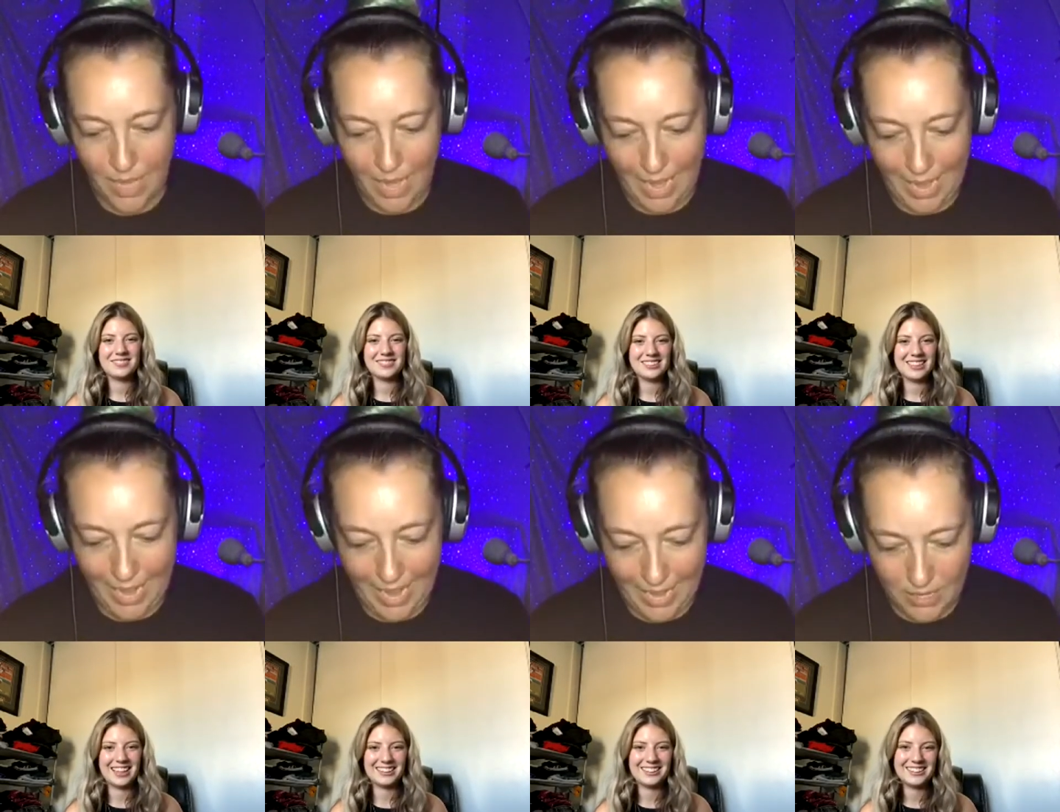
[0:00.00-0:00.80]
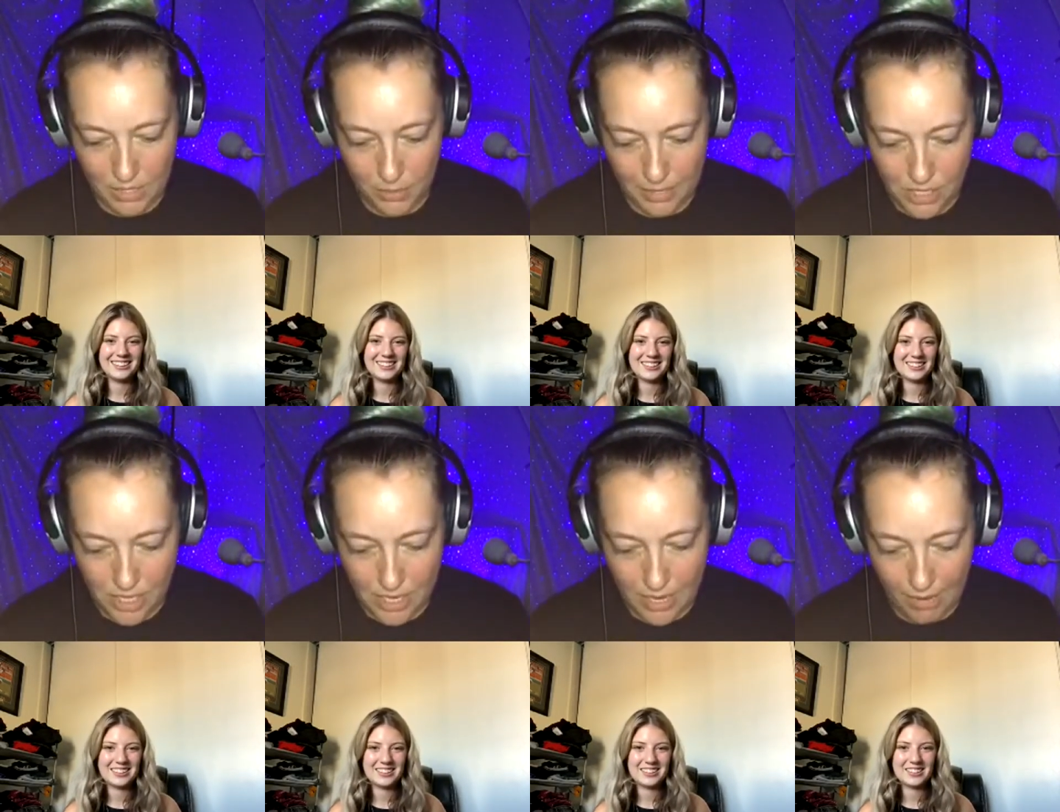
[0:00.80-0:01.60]
Speaker 1: I had a
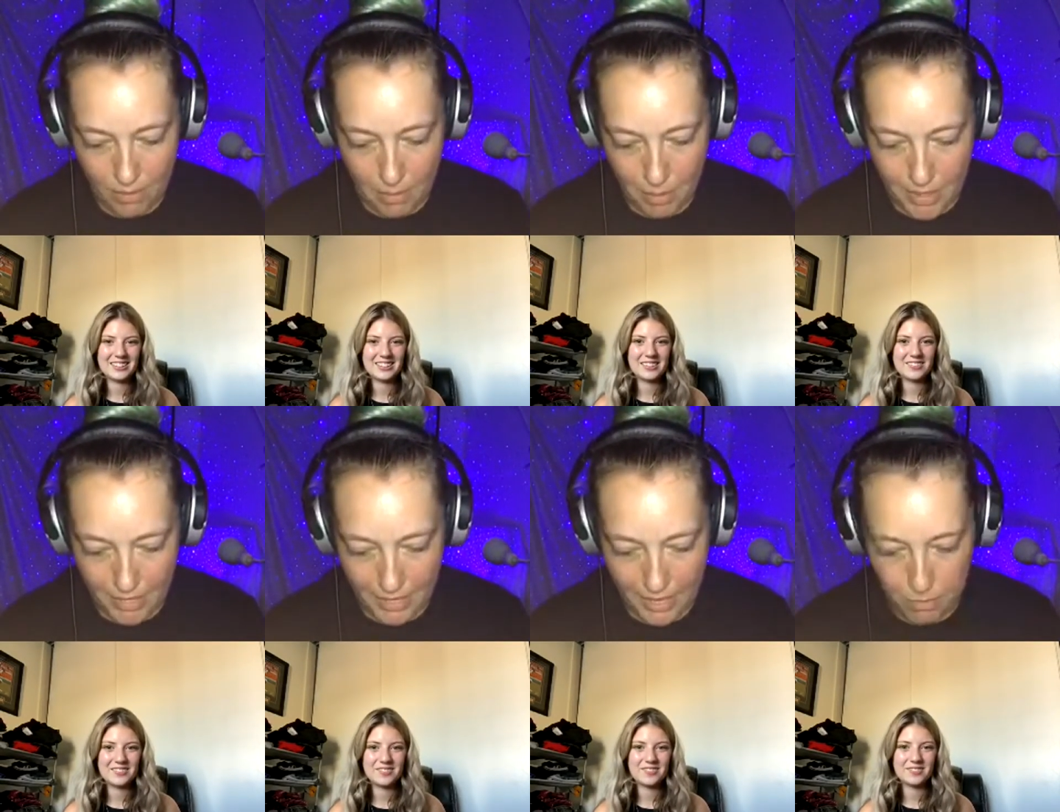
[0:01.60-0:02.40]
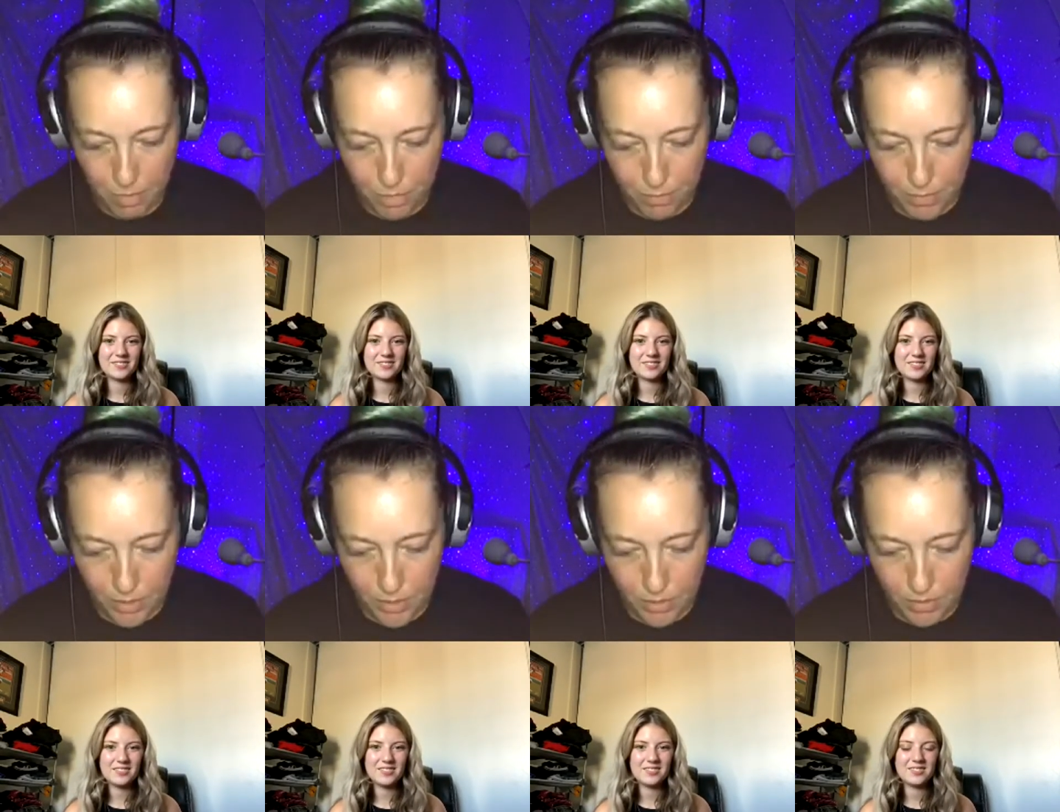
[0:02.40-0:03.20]
question I remember that came
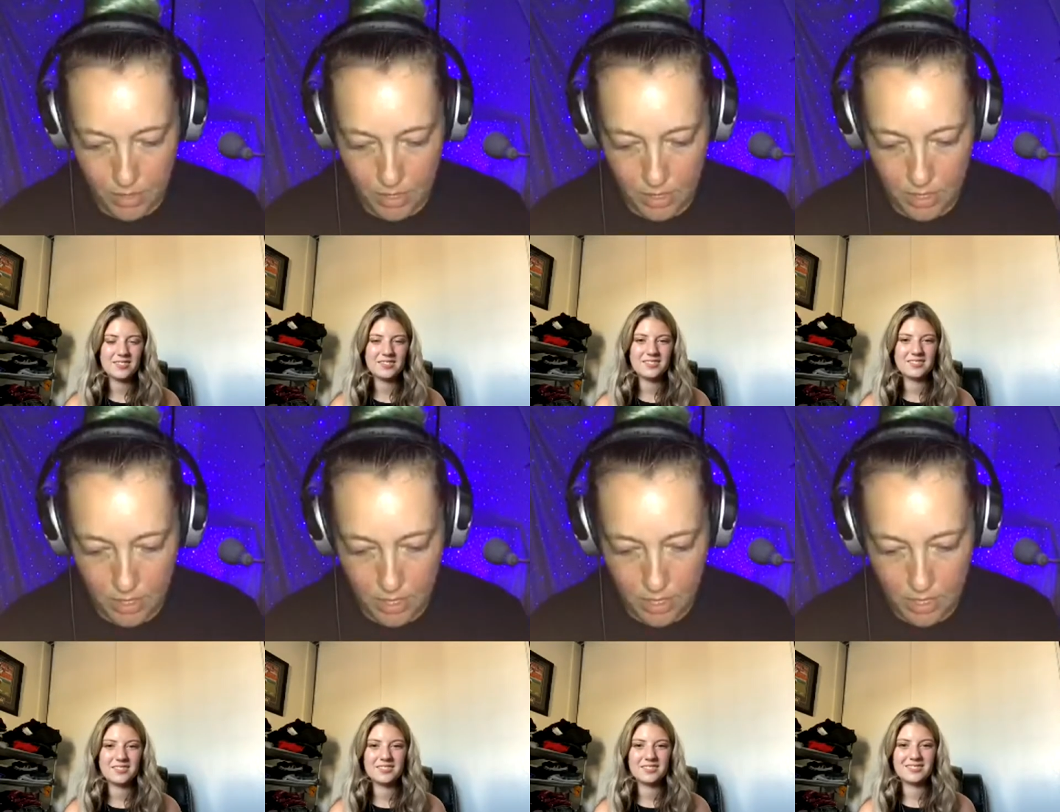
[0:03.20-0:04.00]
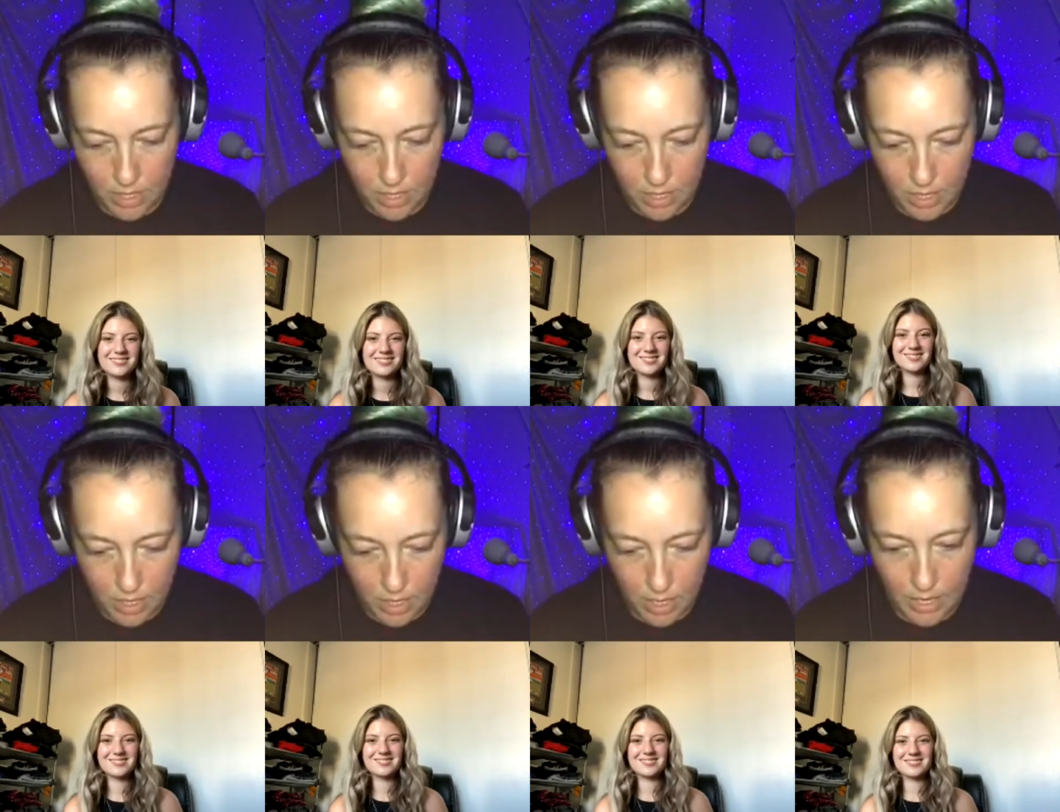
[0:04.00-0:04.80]
through
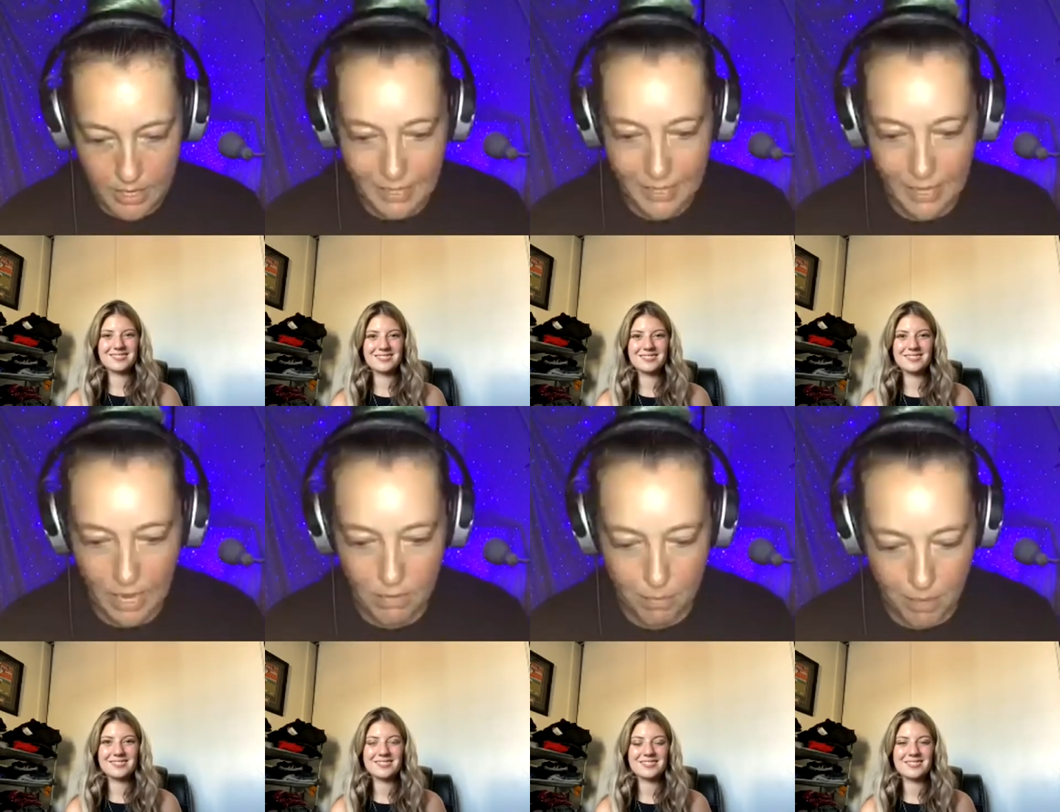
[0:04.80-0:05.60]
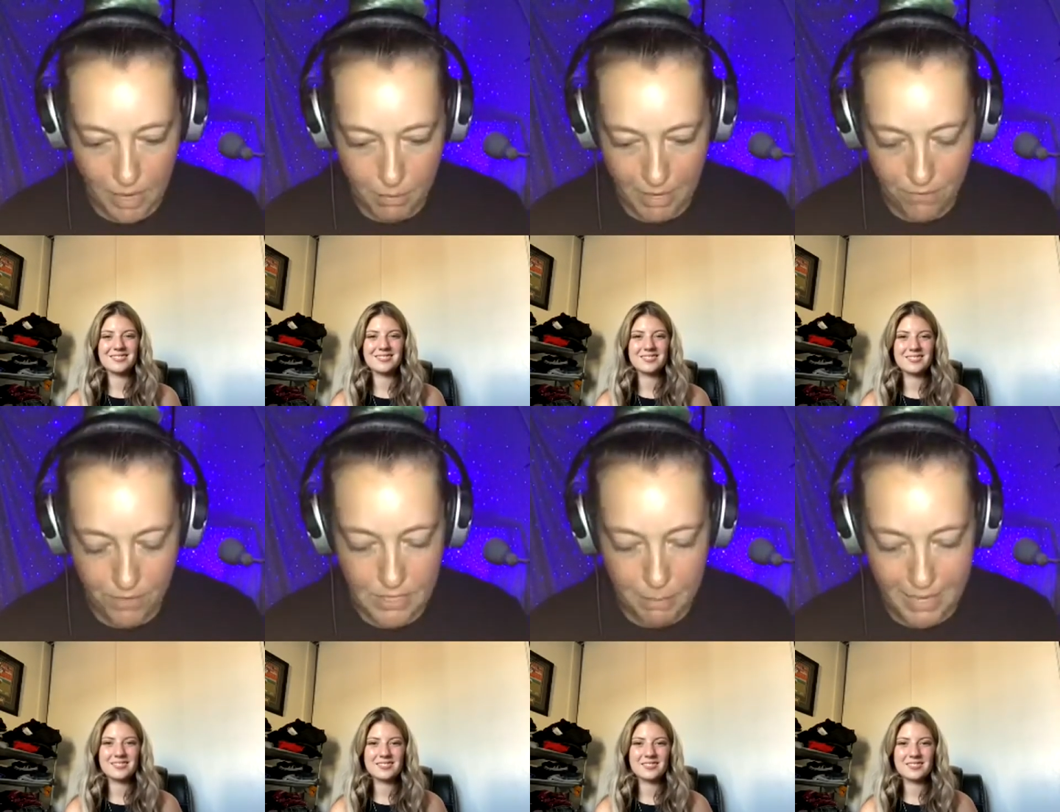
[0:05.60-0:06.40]
on my,
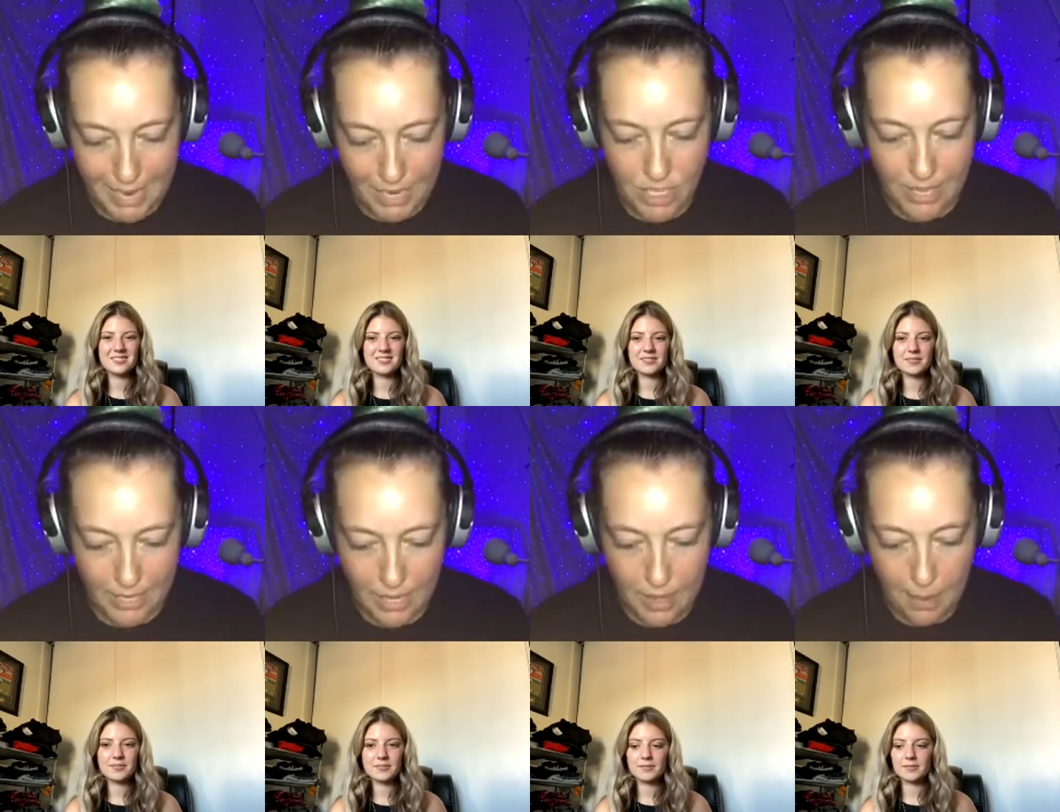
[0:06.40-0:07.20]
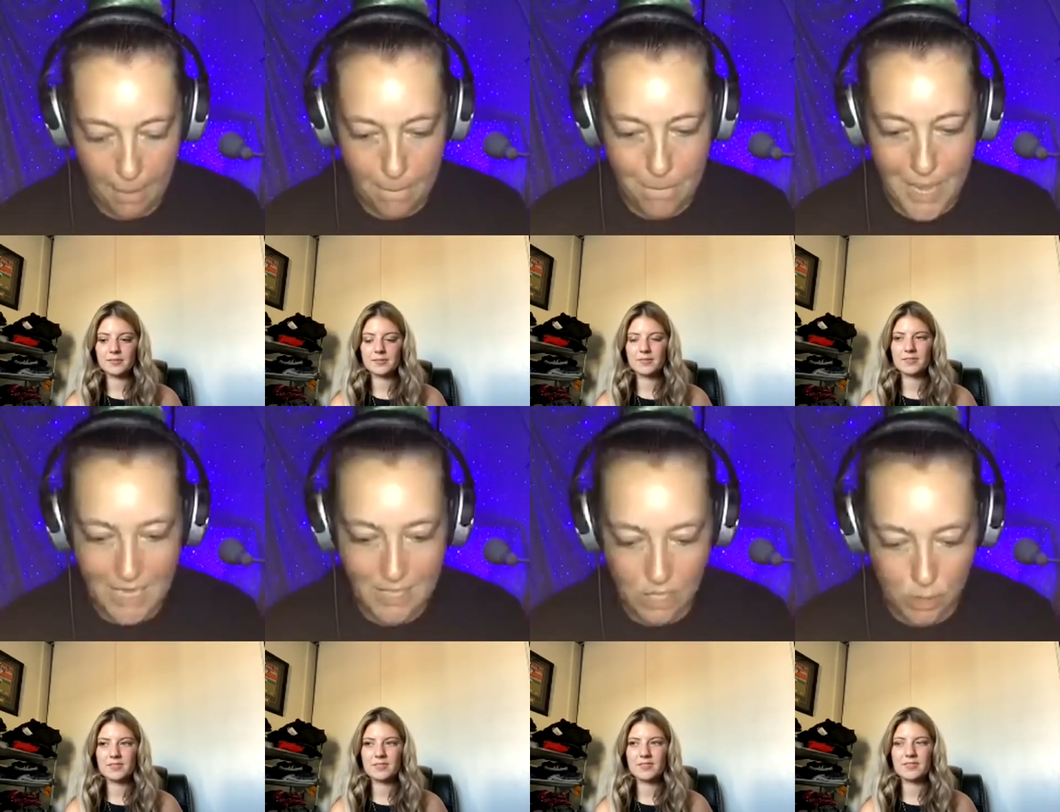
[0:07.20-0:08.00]
somebody actually, like,
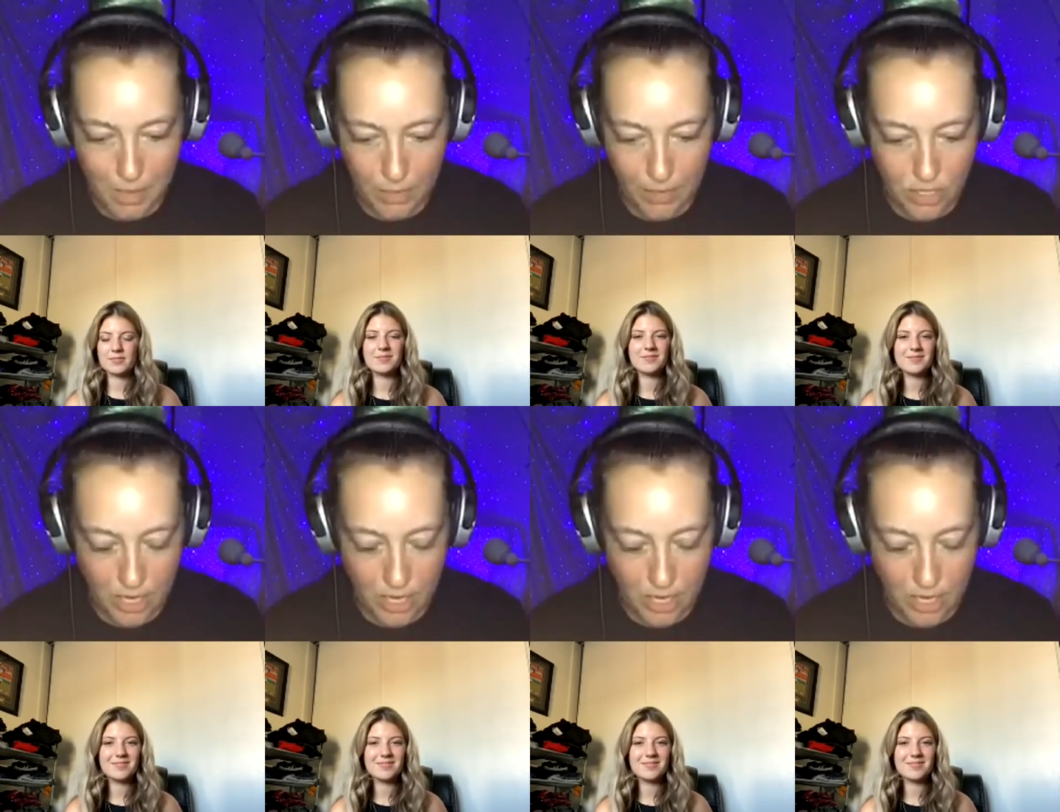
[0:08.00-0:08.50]
messaged me a question. I